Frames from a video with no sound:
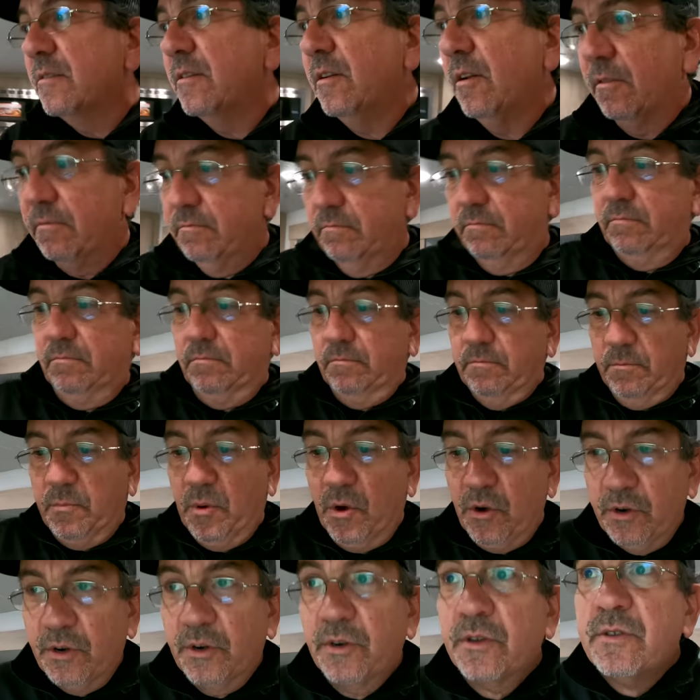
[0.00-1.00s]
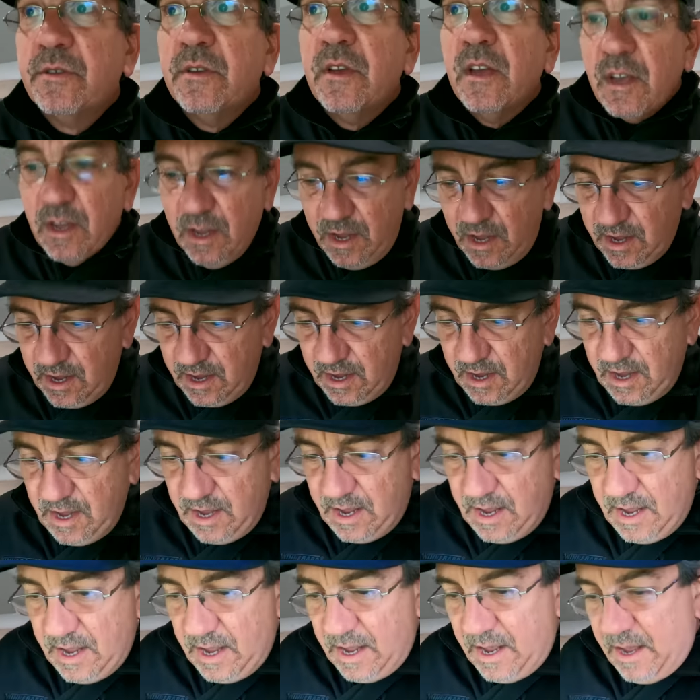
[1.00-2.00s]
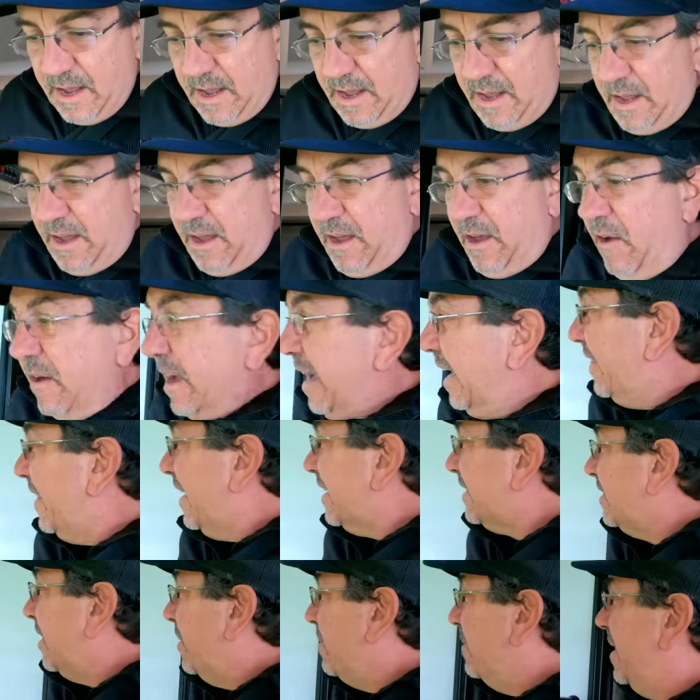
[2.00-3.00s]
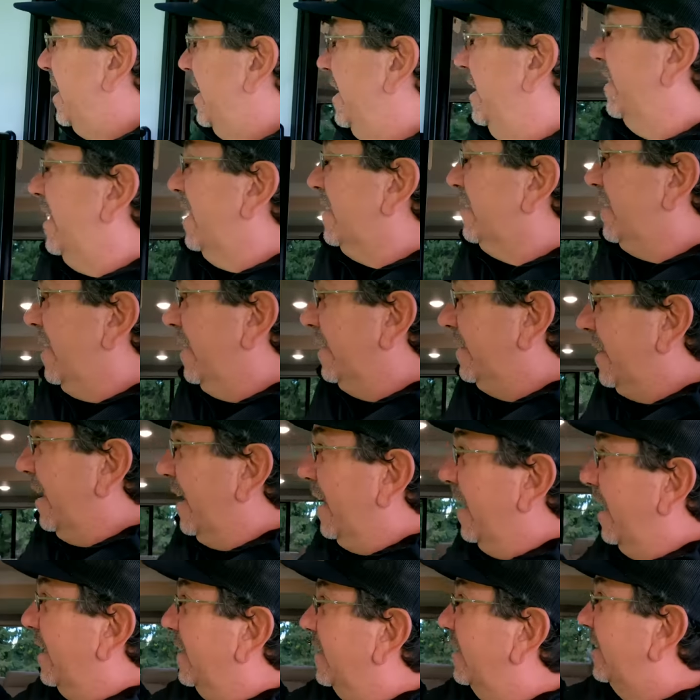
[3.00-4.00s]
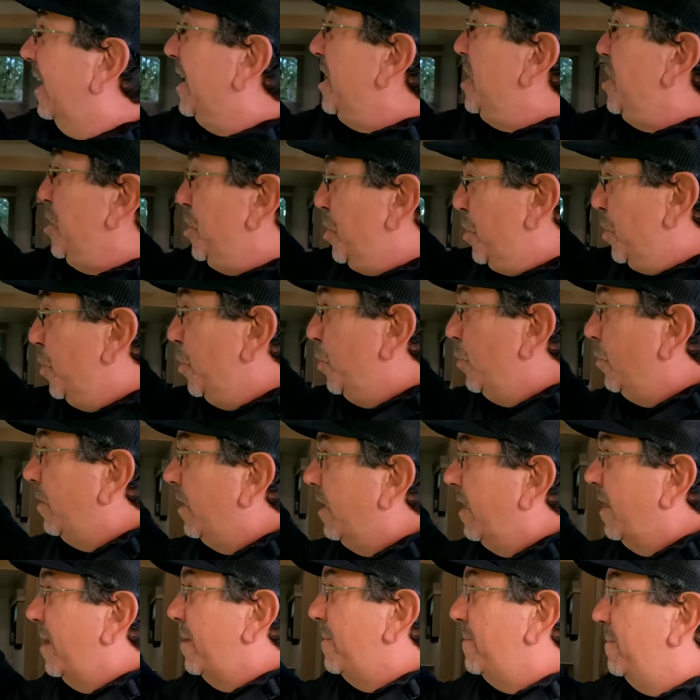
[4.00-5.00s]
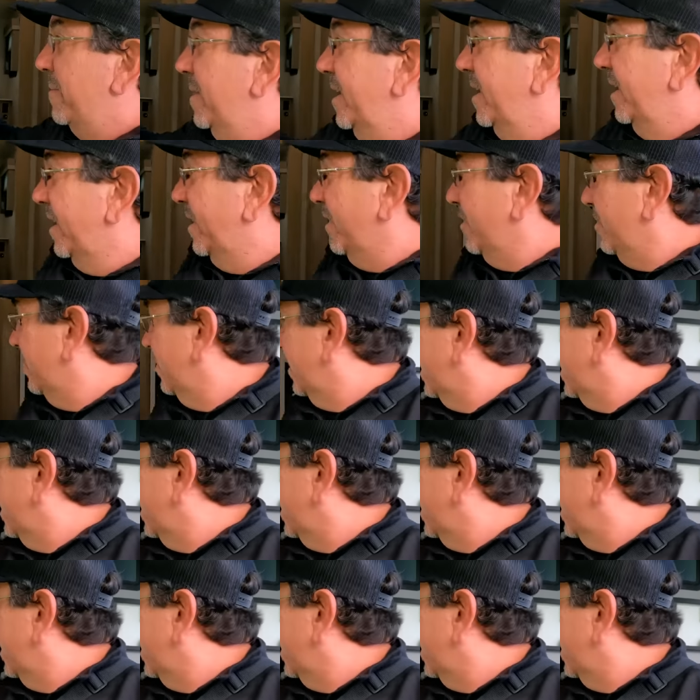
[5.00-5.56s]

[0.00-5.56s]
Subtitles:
know, burners. Okay, that's the Minnie. That's the new Minnie